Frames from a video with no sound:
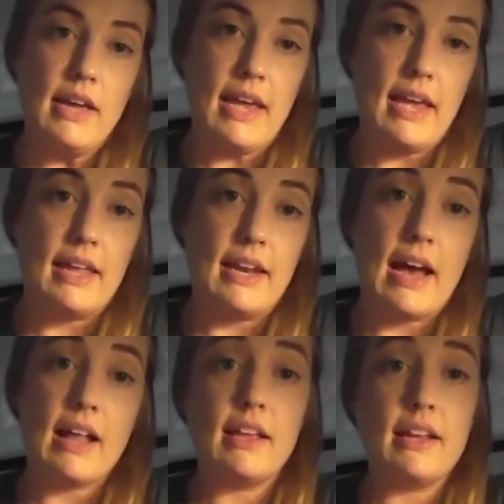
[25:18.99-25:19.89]
and
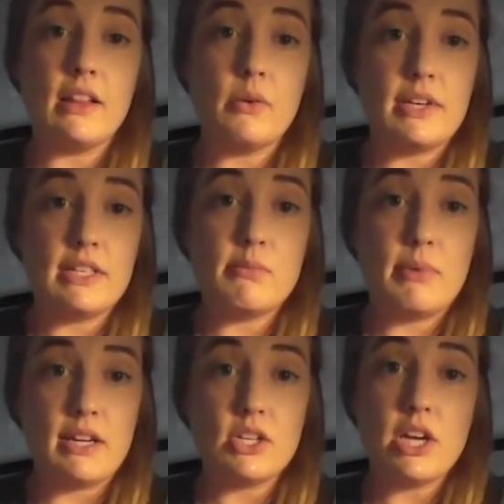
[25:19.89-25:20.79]
Allie and Eloise
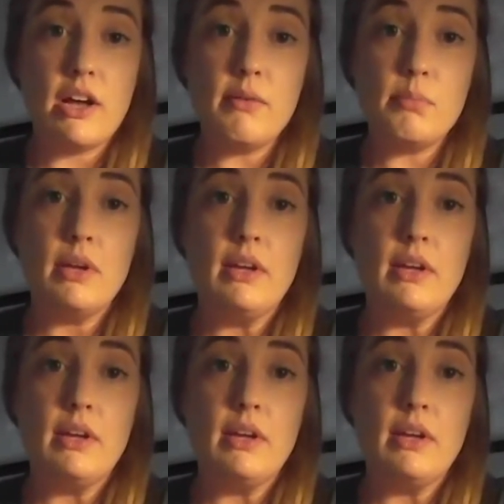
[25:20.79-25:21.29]
Bake Shop.